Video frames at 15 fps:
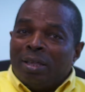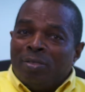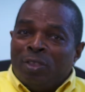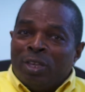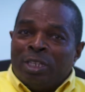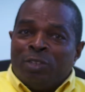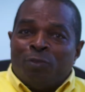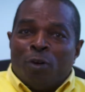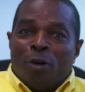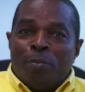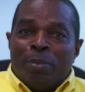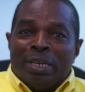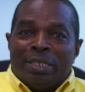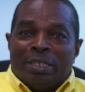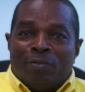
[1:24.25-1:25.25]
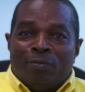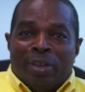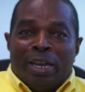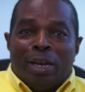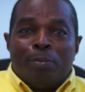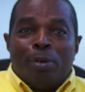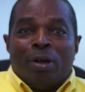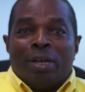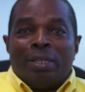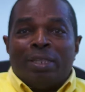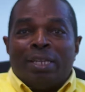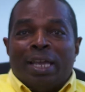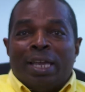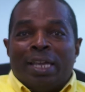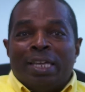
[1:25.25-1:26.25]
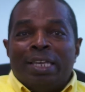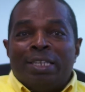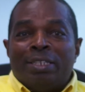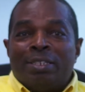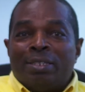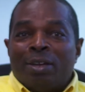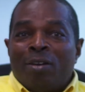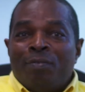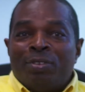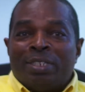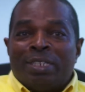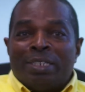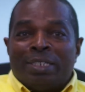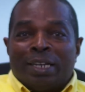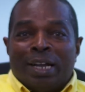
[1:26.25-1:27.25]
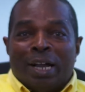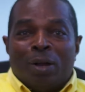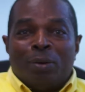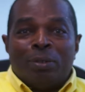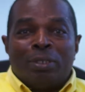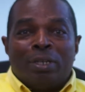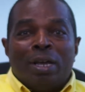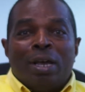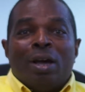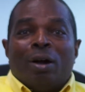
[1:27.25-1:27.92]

This form is available on the e-services account